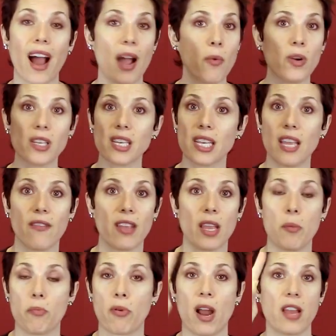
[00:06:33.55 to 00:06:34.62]
I wasn't giving
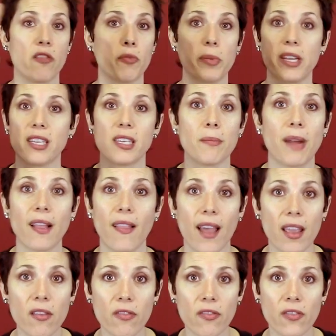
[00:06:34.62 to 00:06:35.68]
him pride of place in my
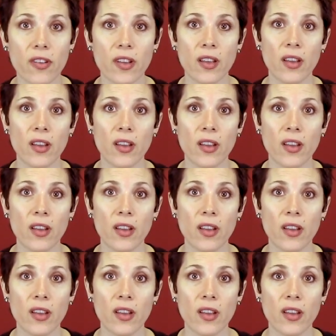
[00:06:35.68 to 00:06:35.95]
life,